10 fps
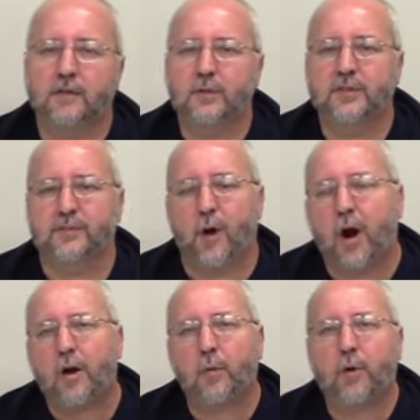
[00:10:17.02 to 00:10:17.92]
doing some
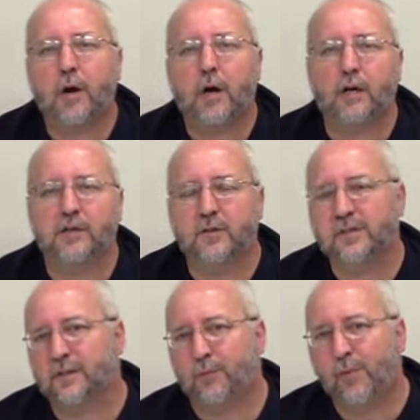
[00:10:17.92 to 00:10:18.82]
artwork or
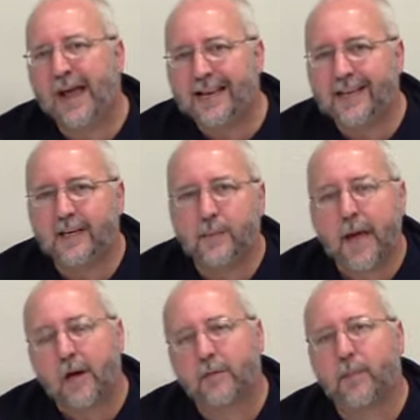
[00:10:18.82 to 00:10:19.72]
doing some writing
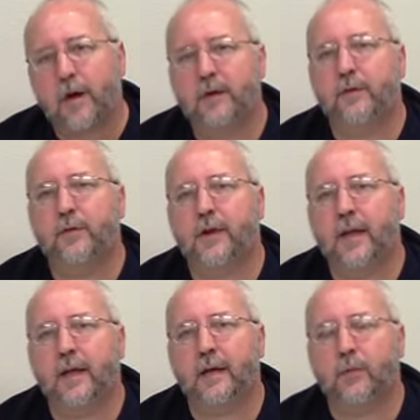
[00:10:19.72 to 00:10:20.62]
about Martin Luther
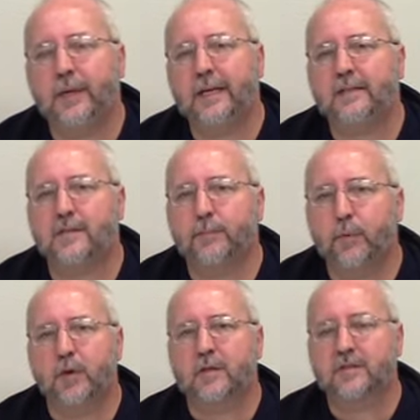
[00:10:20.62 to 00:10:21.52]
King, reading some
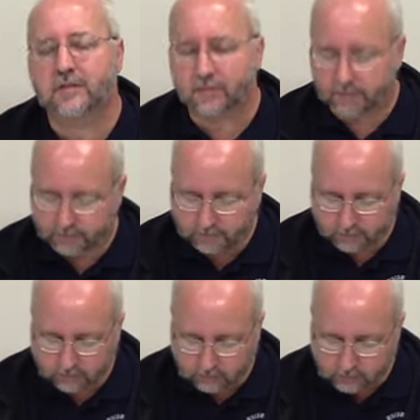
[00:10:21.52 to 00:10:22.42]
books.
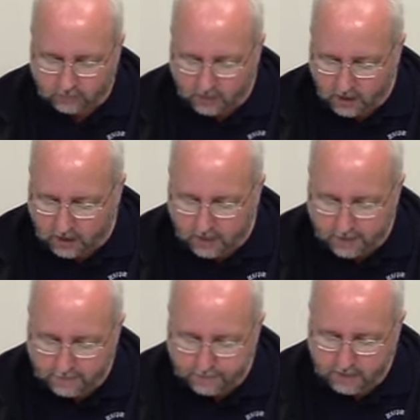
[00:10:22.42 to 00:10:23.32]

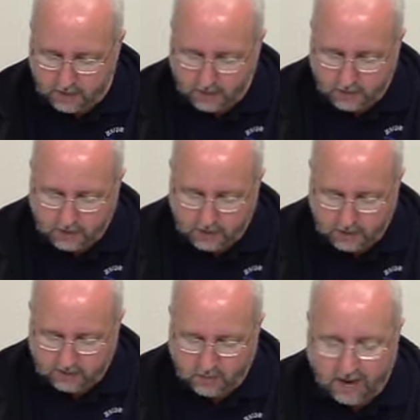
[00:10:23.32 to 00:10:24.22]

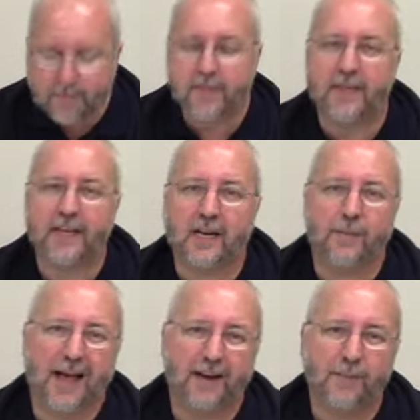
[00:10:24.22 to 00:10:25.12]
So I've been thinking
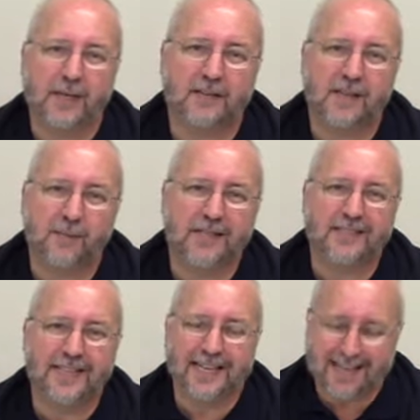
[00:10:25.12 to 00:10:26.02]
about him because I've been
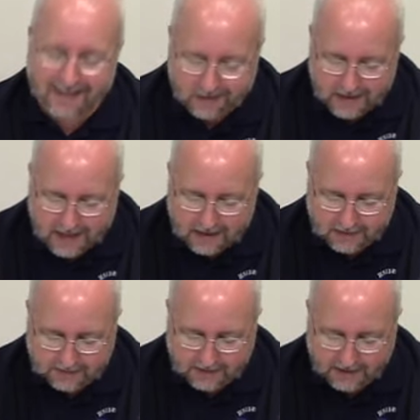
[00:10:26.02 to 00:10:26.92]
seeing it in
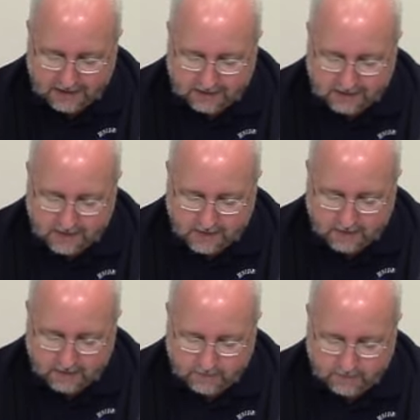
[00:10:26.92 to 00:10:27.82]
class, and
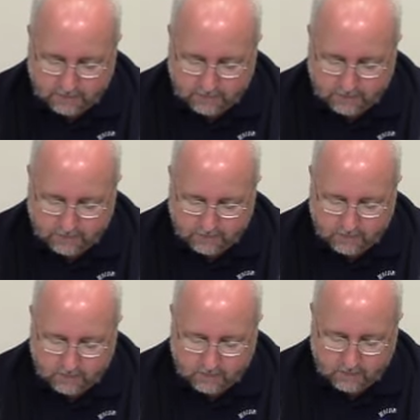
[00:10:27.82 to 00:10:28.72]

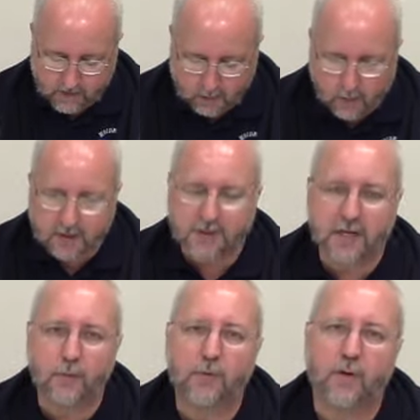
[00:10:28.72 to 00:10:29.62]
I want to
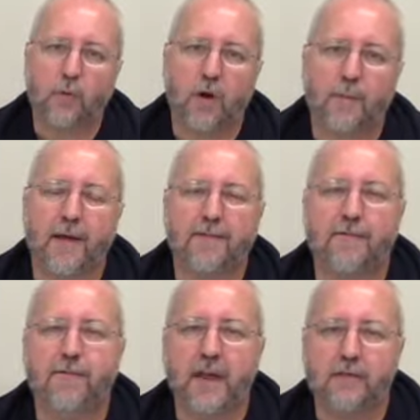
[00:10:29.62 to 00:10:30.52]
share with you one of my
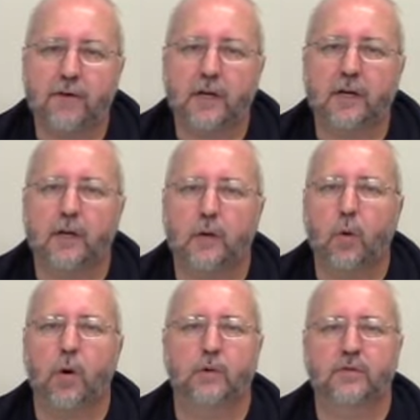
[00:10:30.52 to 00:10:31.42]
favorite
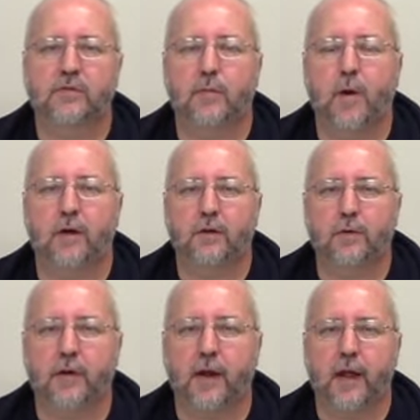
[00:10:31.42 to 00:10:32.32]
quotes from Martin
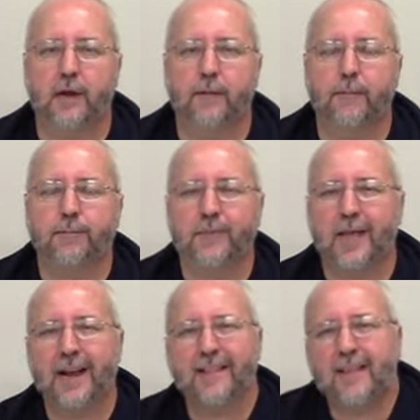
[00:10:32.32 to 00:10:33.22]
Luther King.
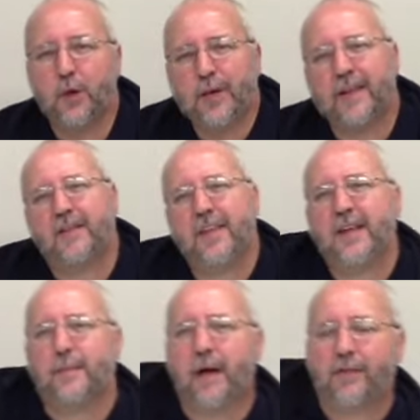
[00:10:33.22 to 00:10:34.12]
And I think we can
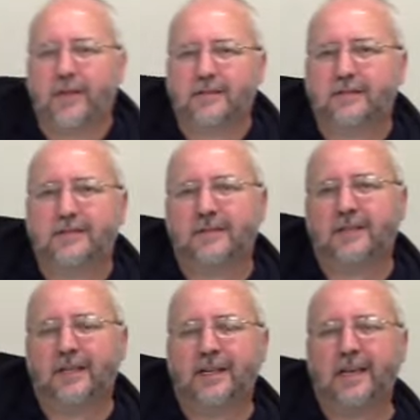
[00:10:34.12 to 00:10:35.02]
think about this
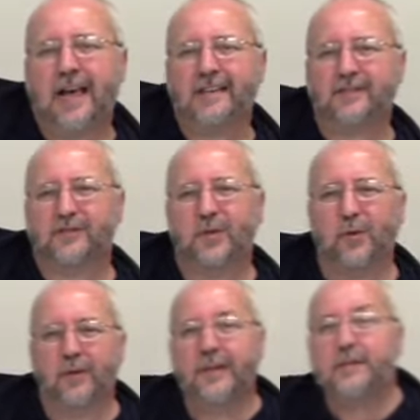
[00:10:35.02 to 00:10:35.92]
as a
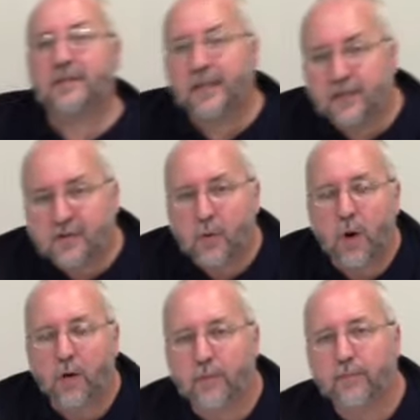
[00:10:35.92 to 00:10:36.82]
school. Here's the
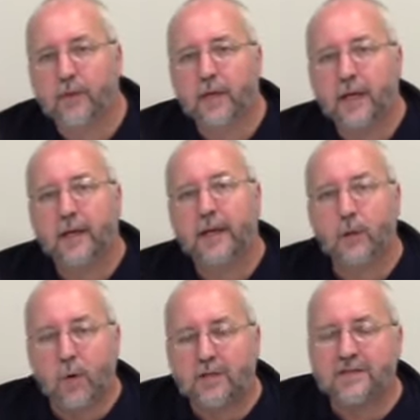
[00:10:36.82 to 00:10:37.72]
quote. He
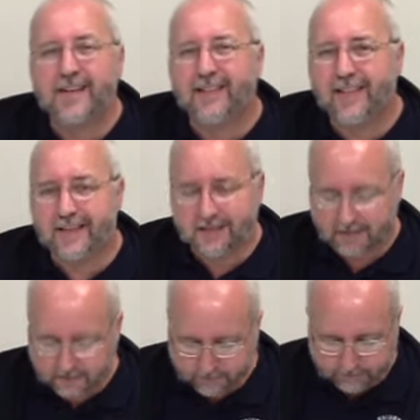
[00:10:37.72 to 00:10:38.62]
once said
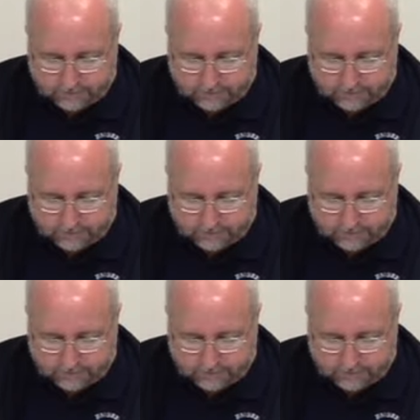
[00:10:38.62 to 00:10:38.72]
this: